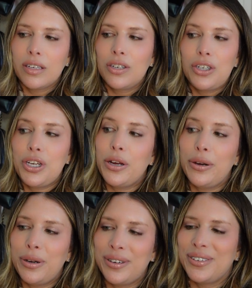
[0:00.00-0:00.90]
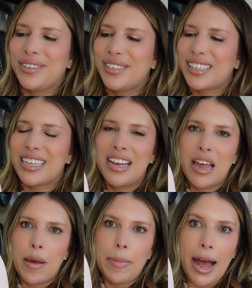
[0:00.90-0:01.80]
shoes,
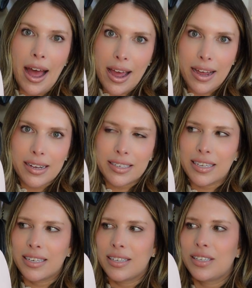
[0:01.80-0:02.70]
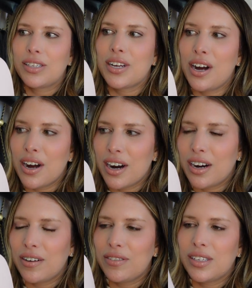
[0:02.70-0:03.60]
bags,
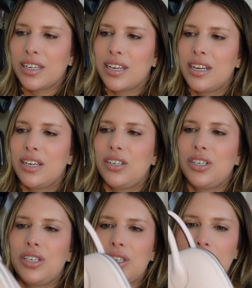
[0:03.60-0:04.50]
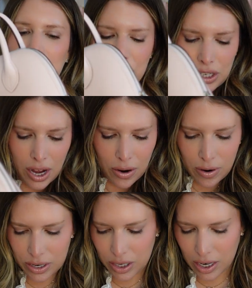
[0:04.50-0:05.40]
scarves. She's just
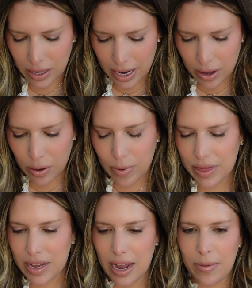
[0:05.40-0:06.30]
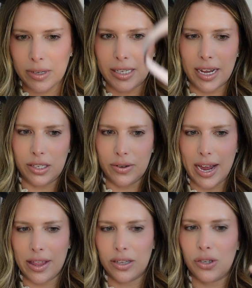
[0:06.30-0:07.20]
so darling. The one thing I will say, so
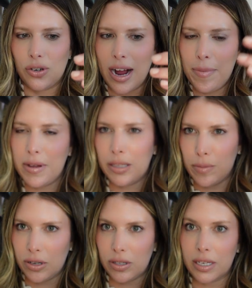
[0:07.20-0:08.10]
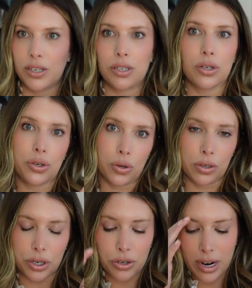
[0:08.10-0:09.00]
yeah, the strap is mostly just a
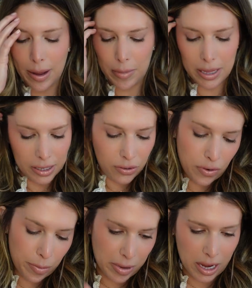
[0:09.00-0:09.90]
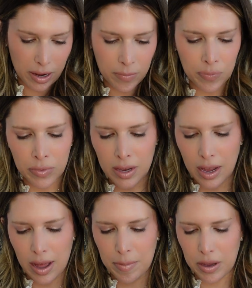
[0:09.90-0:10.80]
shoulder strap, at least for me.
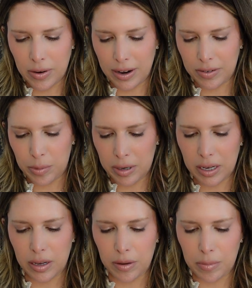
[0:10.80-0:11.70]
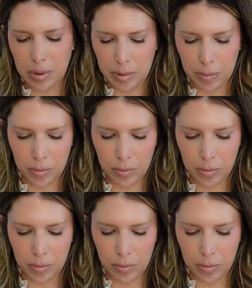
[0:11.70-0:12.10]
You would have to be maybe